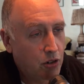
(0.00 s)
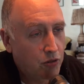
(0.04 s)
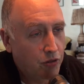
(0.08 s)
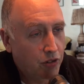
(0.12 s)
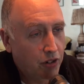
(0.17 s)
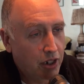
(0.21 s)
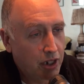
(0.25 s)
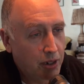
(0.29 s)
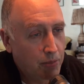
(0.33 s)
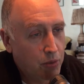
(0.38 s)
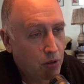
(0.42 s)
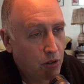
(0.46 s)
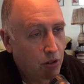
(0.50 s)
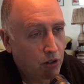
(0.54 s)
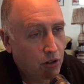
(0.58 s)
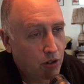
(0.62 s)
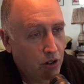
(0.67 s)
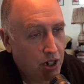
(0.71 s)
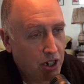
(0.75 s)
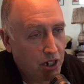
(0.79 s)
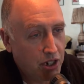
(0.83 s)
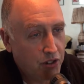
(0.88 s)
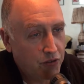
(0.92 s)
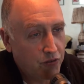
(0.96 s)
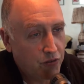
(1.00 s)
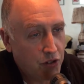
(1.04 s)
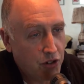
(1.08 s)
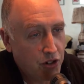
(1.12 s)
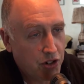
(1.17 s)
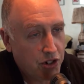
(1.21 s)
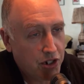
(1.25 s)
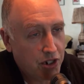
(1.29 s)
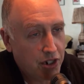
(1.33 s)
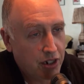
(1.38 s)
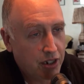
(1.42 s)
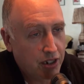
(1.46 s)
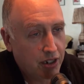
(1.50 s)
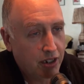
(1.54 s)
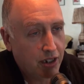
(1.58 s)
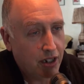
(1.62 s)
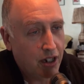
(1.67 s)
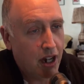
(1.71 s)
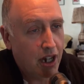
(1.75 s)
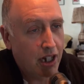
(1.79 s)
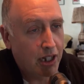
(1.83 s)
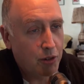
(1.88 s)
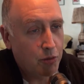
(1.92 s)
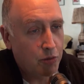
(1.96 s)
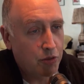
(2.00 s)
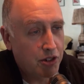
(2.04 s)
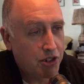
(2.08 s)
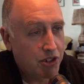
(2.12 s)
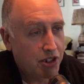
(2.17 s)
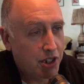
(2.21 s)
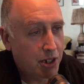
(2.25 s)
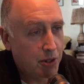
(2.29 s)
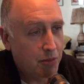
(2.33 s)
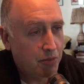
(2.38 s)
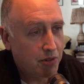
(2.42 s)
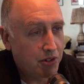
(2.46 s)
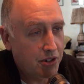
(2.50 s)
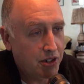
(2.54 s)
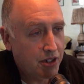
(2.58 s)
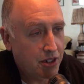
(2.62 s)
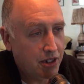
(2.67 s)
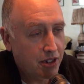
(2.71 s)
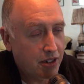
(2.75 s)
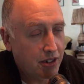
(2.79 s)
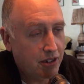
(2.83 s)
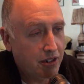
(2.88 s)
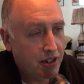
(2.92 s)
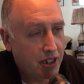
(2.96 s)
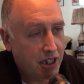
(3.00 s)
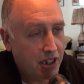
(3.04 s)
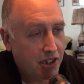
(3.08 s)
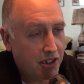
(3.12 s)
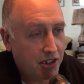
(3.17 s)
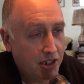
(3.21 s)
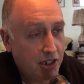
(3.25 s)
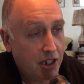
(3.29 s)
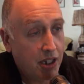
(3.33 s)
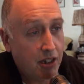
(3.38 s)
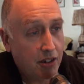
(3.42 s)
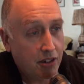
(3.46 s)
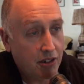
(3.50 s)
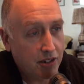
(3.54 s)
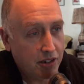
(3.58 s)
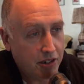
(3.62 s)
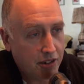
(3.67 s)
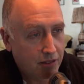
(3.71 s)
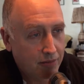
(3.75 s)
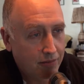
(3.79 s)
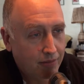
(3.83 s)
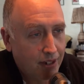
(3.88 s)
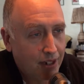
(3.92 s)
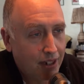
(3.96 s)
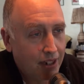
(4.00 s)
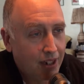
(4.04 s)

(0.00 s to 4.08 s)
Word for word: overly polarized version that Hollywood seems to think sells.